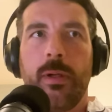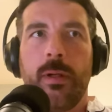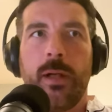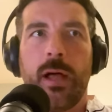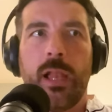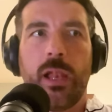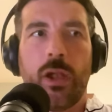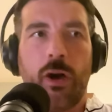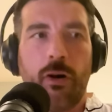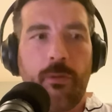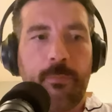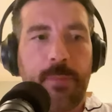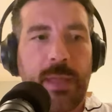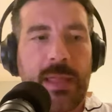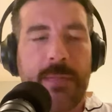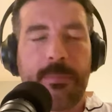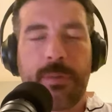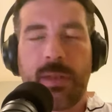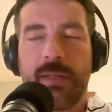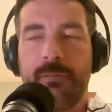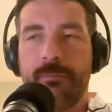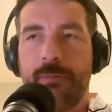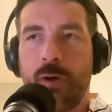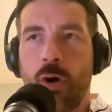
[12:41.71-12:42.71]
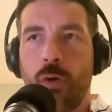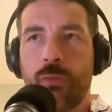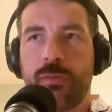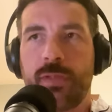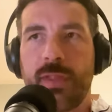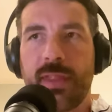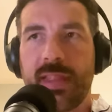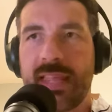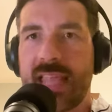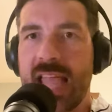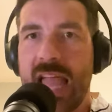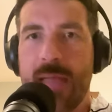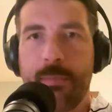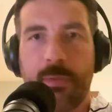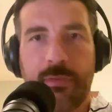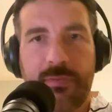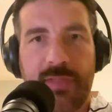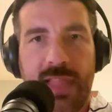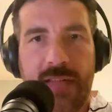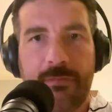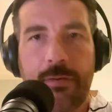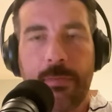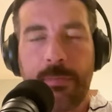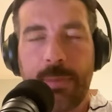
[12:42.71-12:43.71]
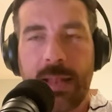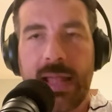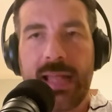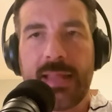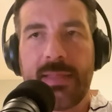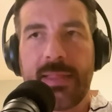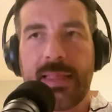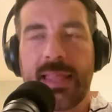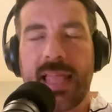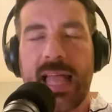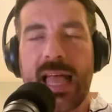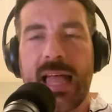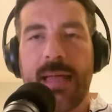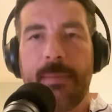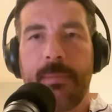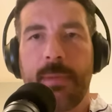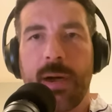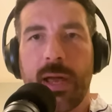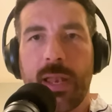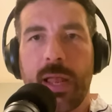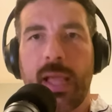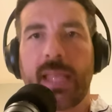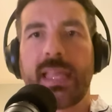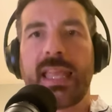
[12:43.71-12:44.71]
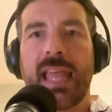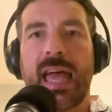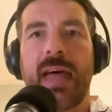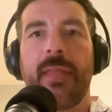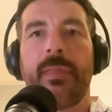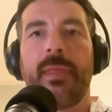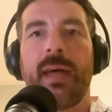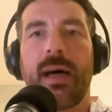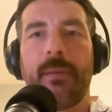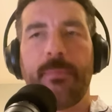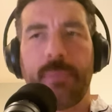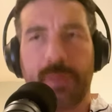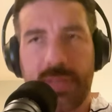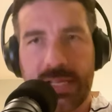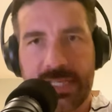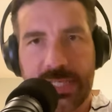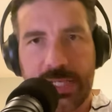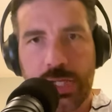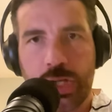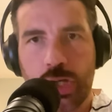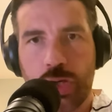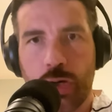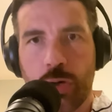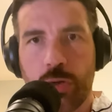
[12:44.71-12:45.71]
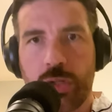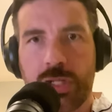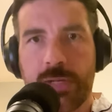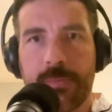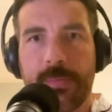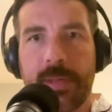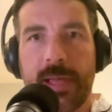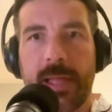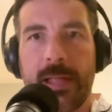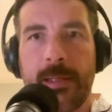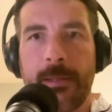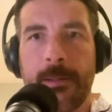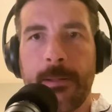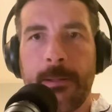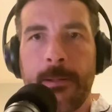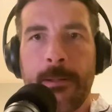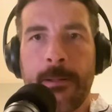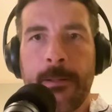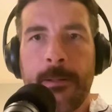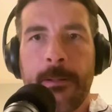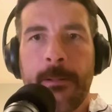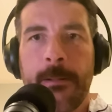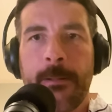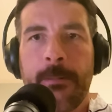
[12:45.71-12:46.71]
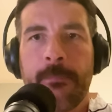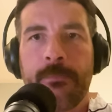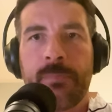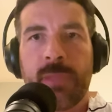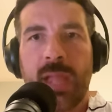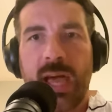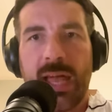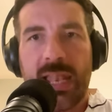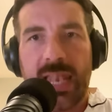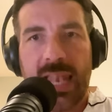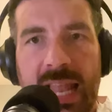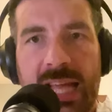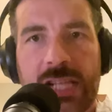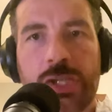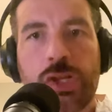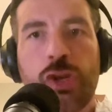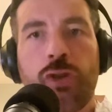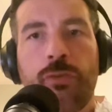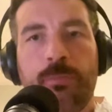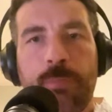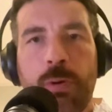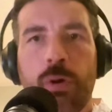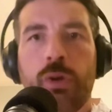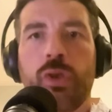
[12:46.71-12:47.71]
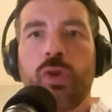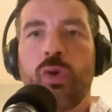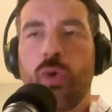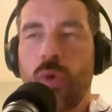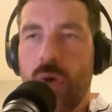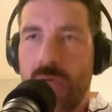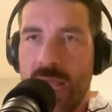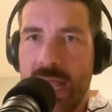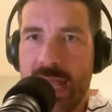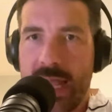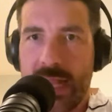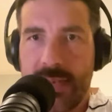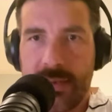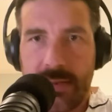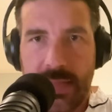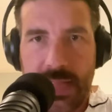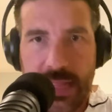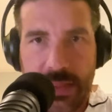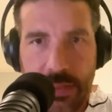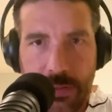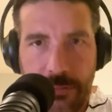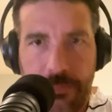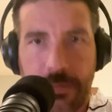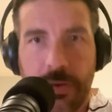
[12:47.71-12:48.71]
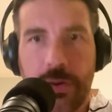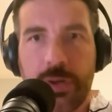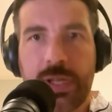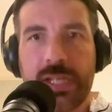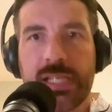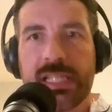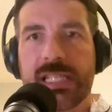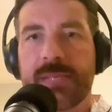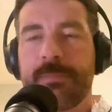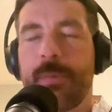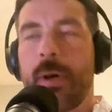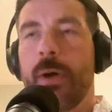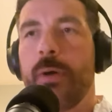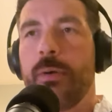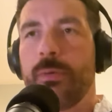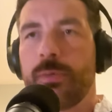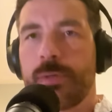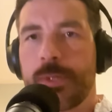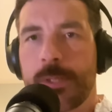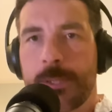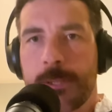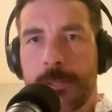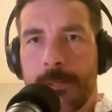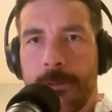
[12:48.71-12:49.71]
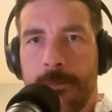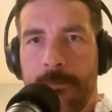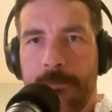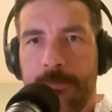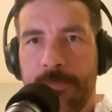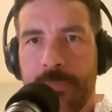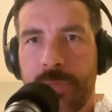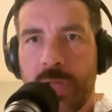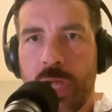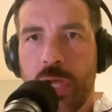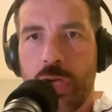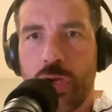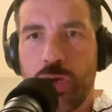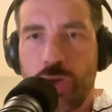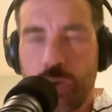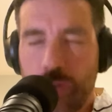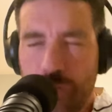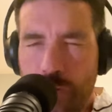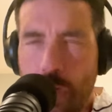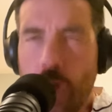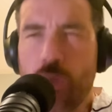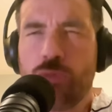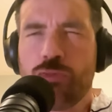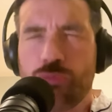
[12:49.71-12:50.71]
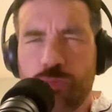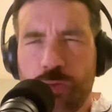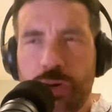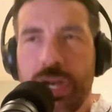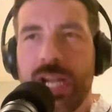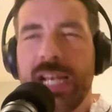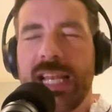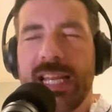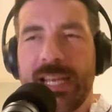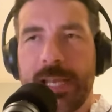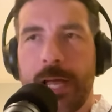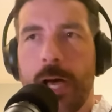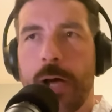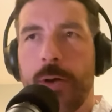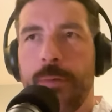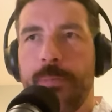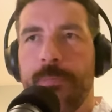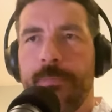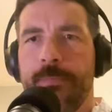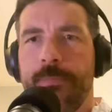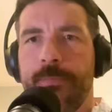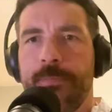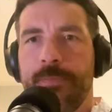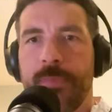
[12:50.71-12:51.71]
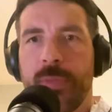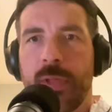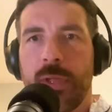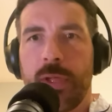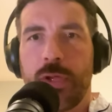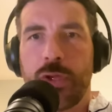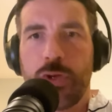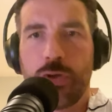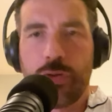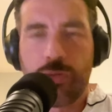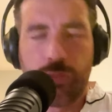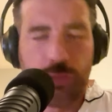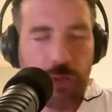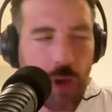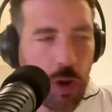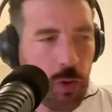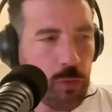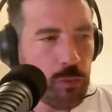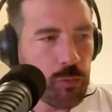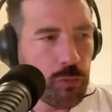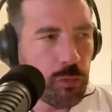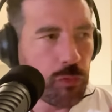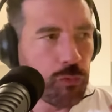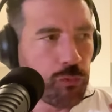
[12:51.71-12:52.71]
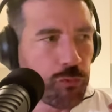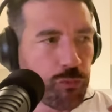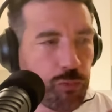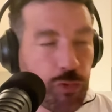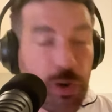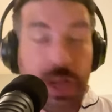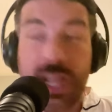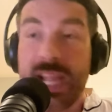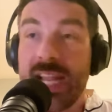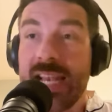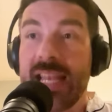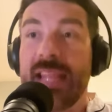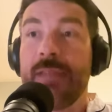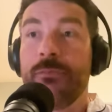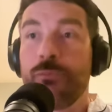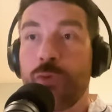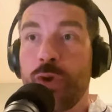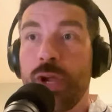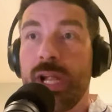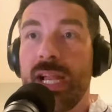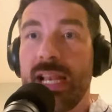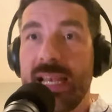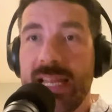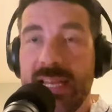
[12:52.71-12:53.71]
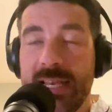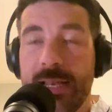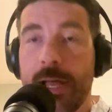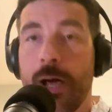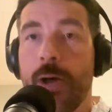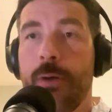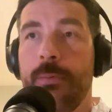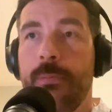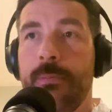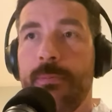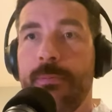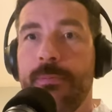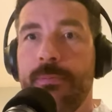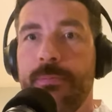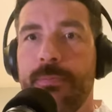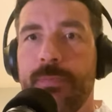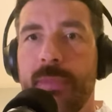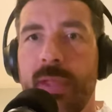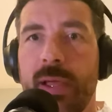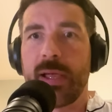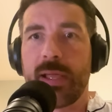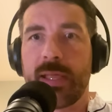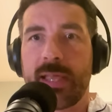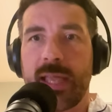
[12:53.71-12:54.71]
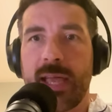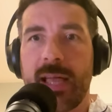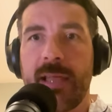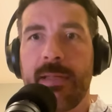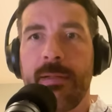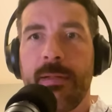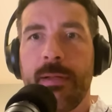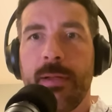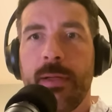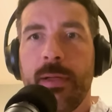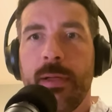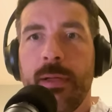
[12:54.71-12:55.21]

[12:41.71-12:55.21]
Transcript: A lot of people involved in the game have never played the game, and I get that, but this is true to me. Unless you've put your head in the fucking spokes, you don't really know. You don't really, really know, okay?